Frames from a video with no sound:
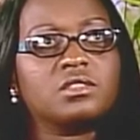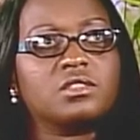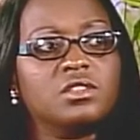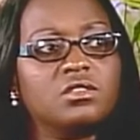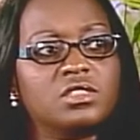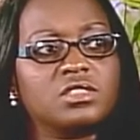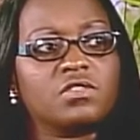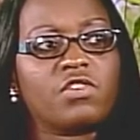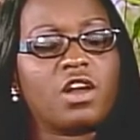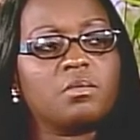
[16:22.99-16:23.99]
this
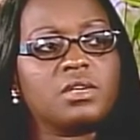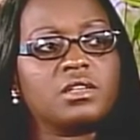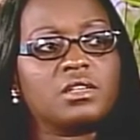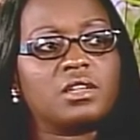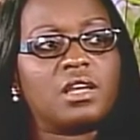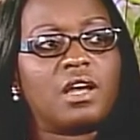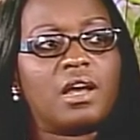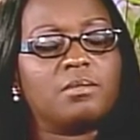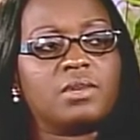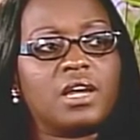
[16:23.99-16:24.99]
environment,
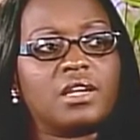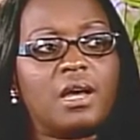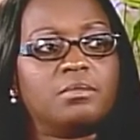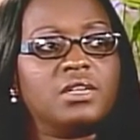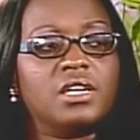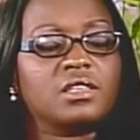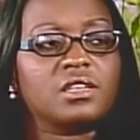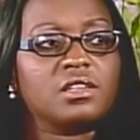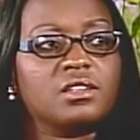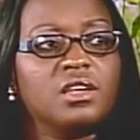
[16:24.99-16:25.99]
I'm
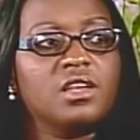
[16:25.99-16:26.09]
nothing.